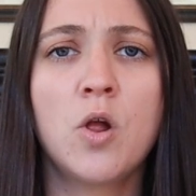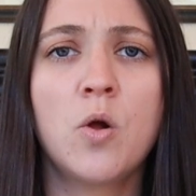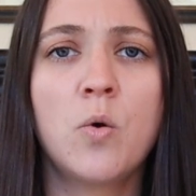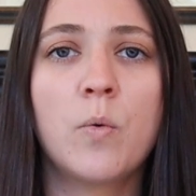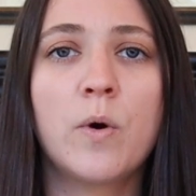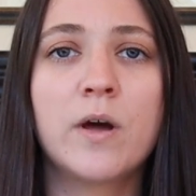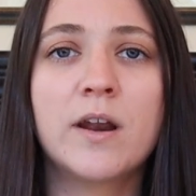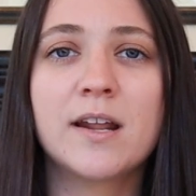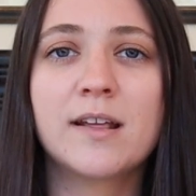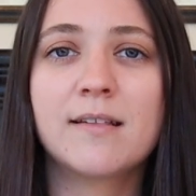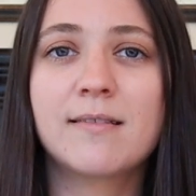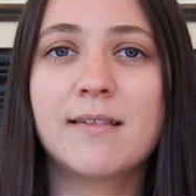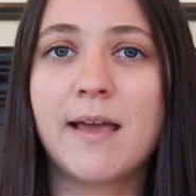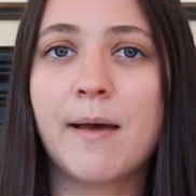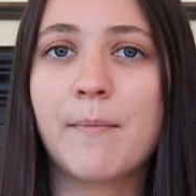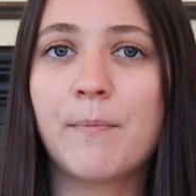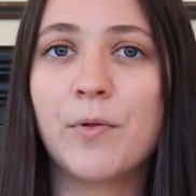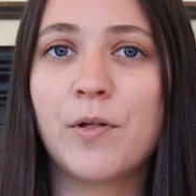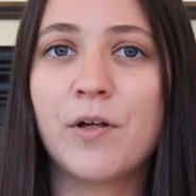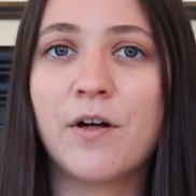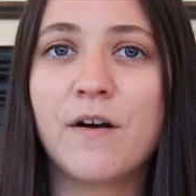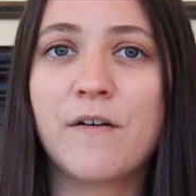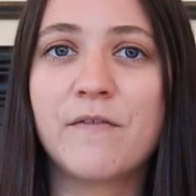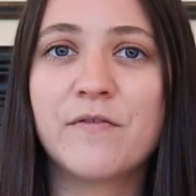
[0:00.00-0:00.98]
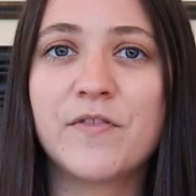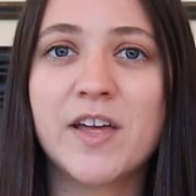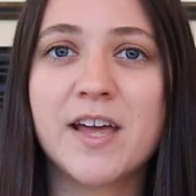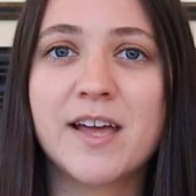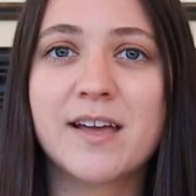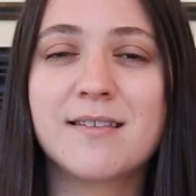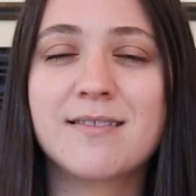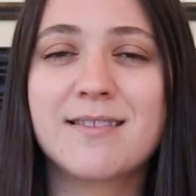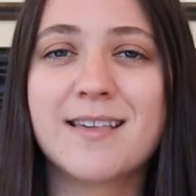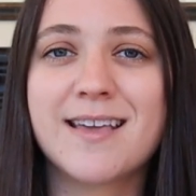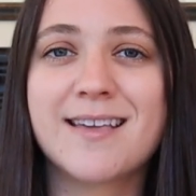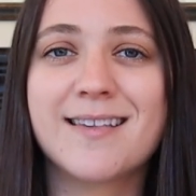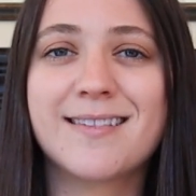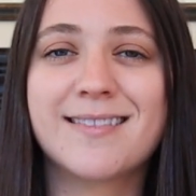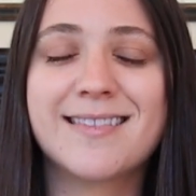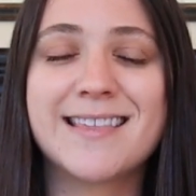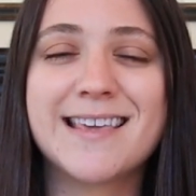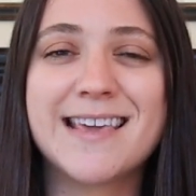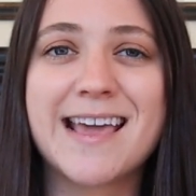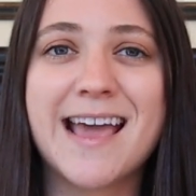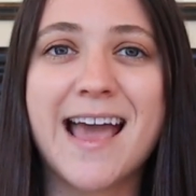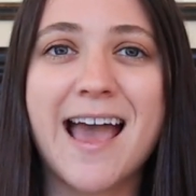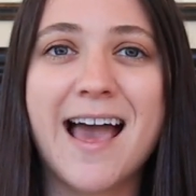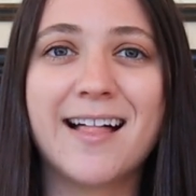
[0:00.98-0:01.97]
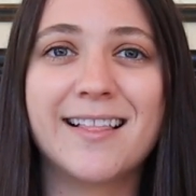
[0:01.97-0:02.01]
One example of this is
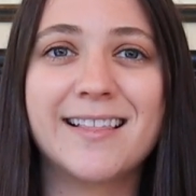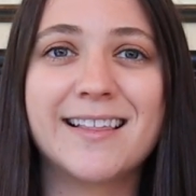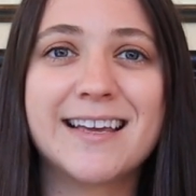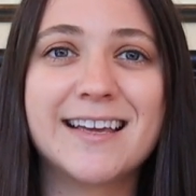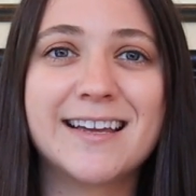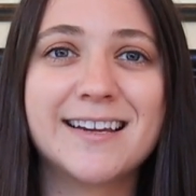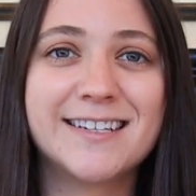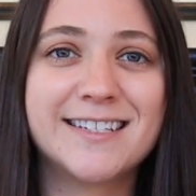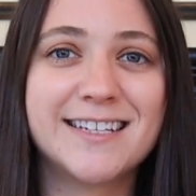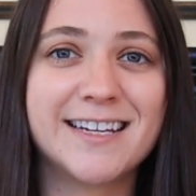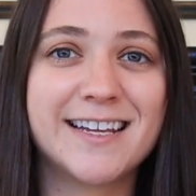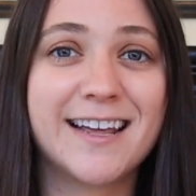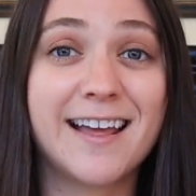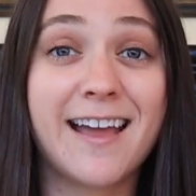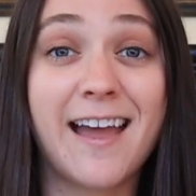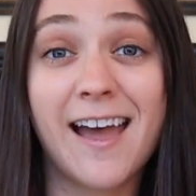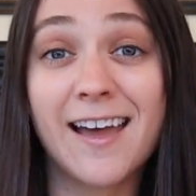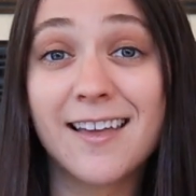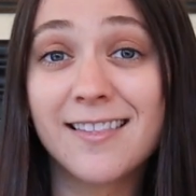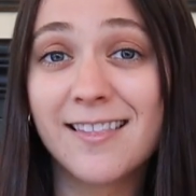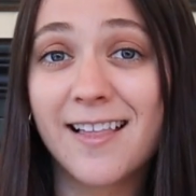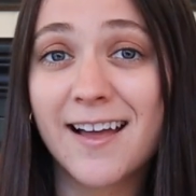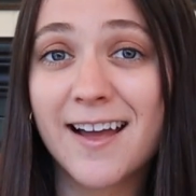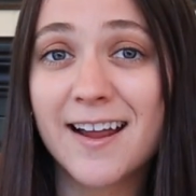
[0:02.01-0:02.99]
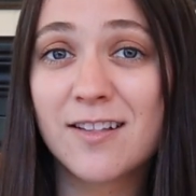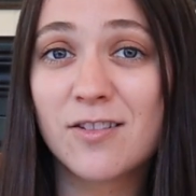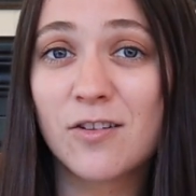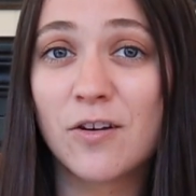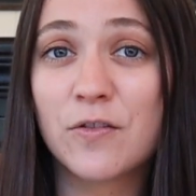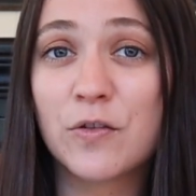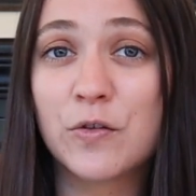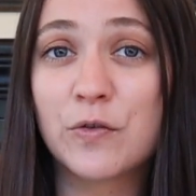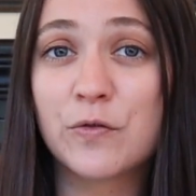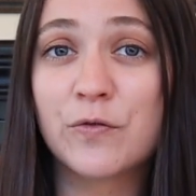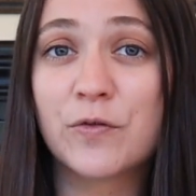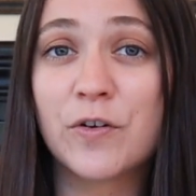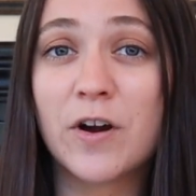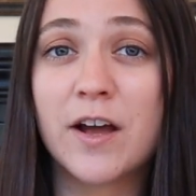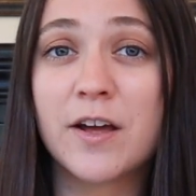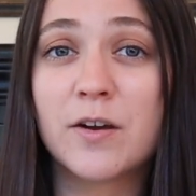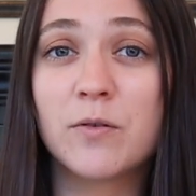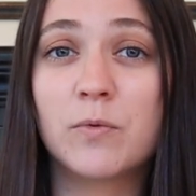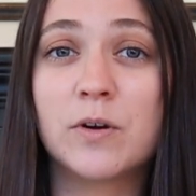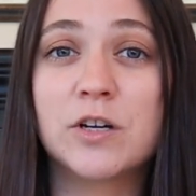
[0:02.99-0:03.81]
the LED headlights on the front,